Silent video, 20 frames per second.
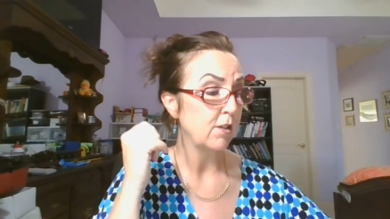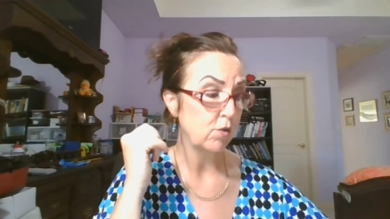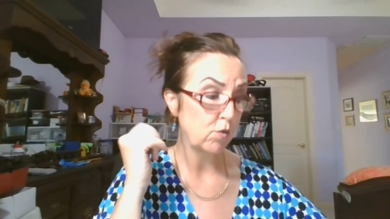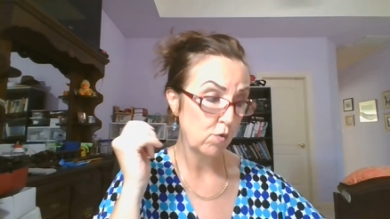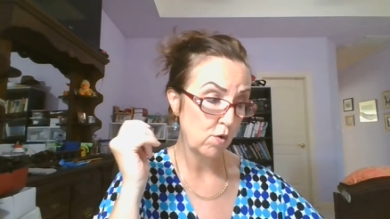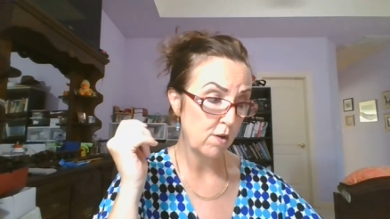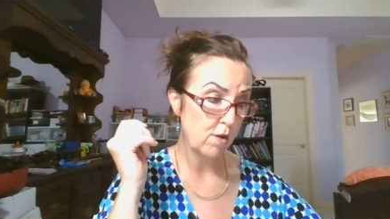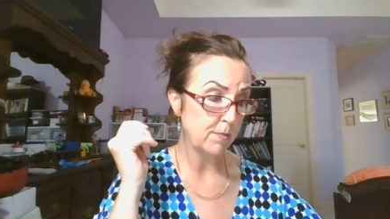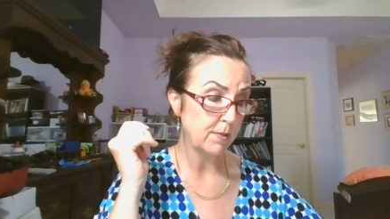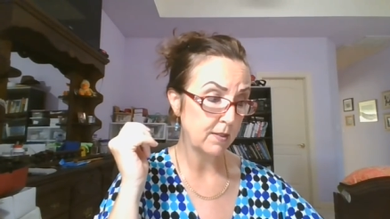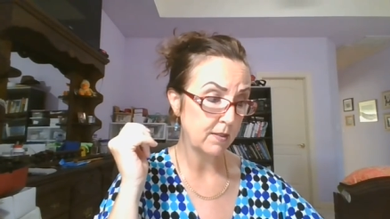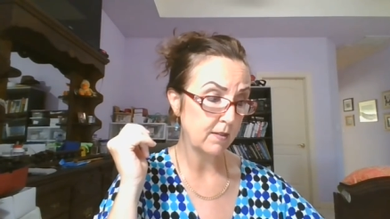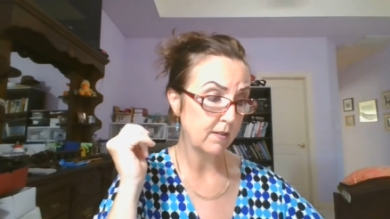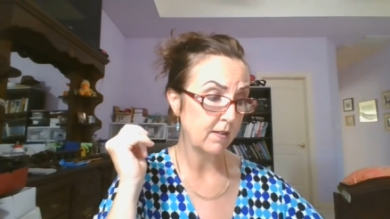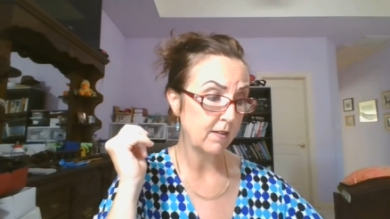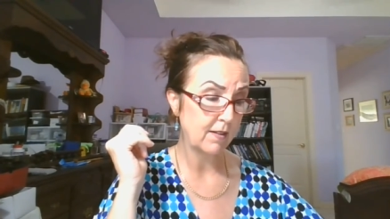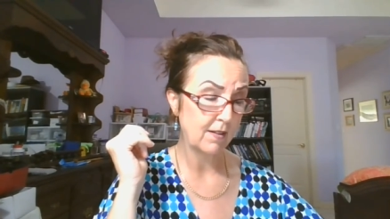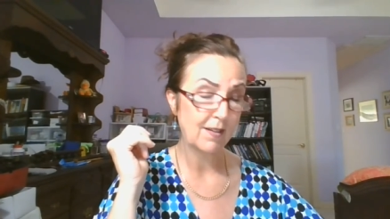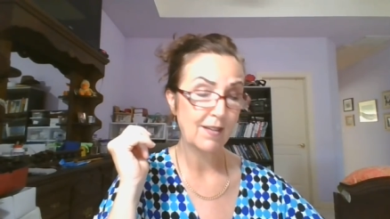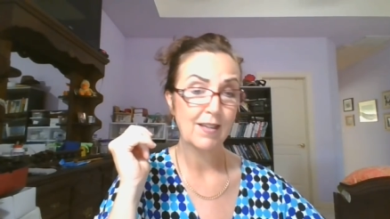Trump's,
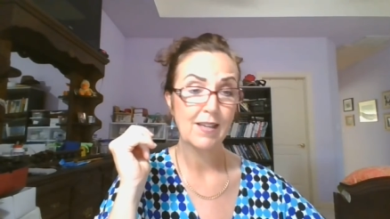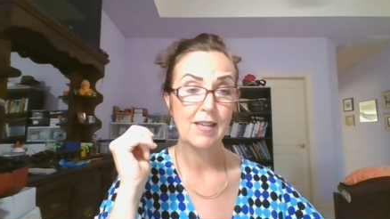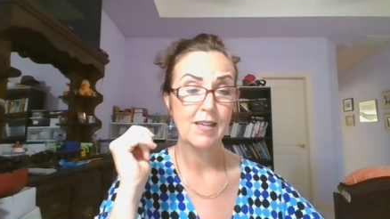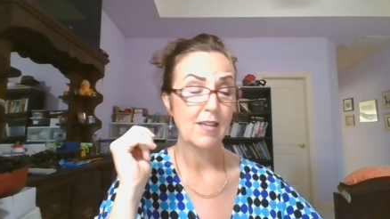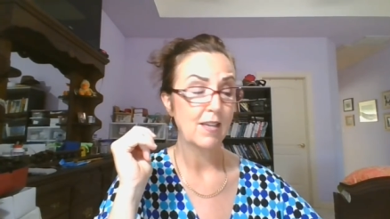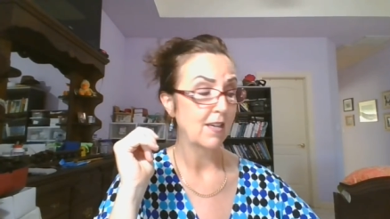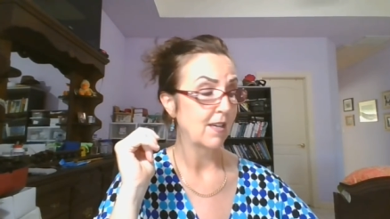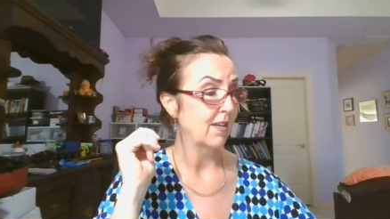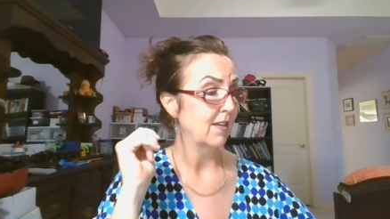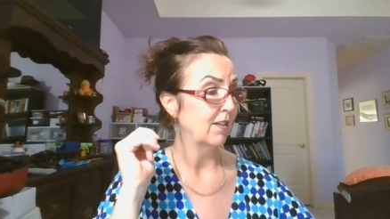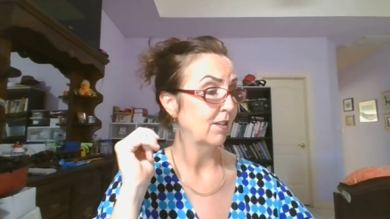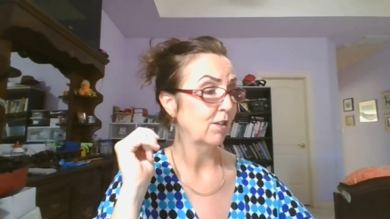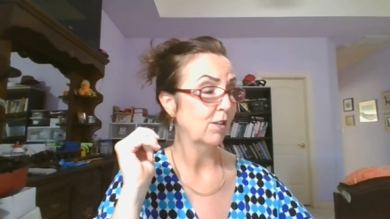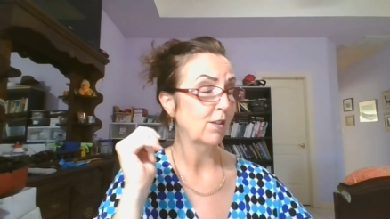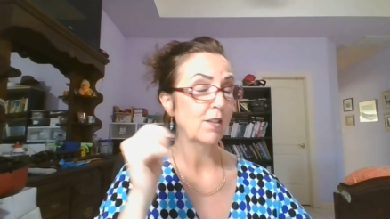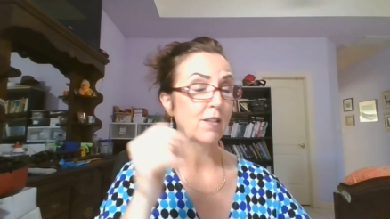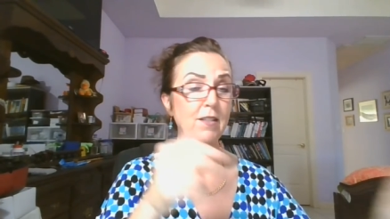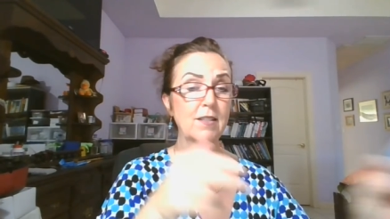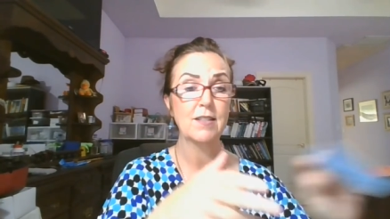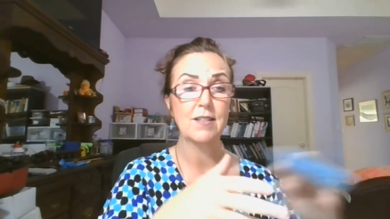look
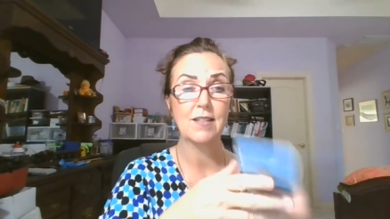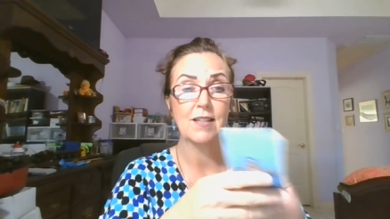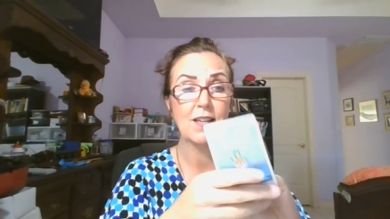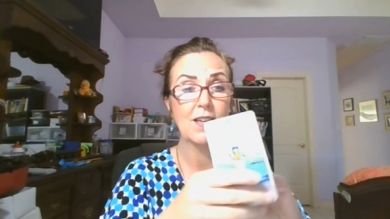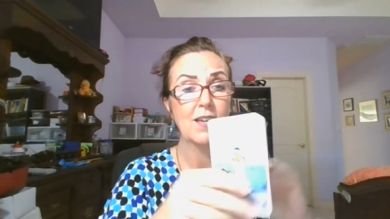at this.